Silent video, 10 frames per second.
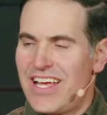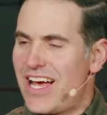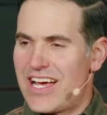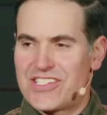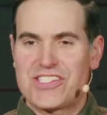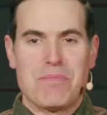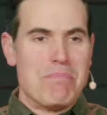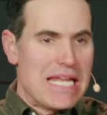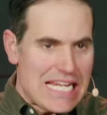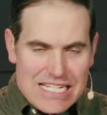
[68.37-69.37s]
uh,
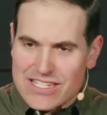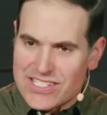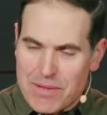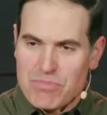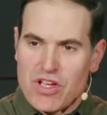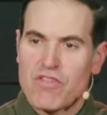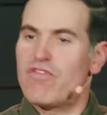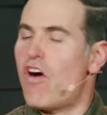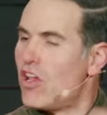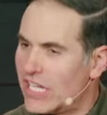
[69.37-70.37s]
submitting to something,
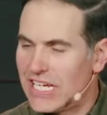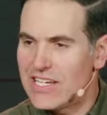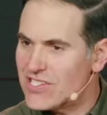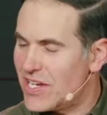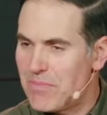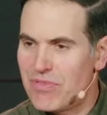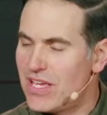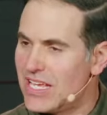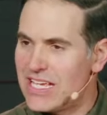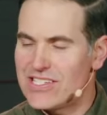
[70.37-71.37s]
falling into
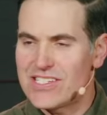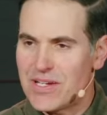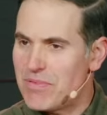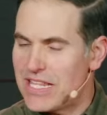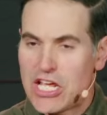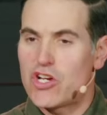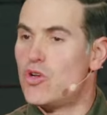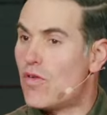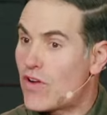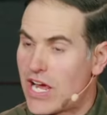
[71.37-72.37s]
something, isn't something that he
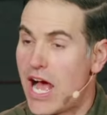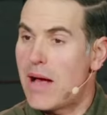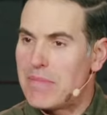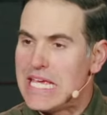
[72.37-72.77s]
couldn't overcome.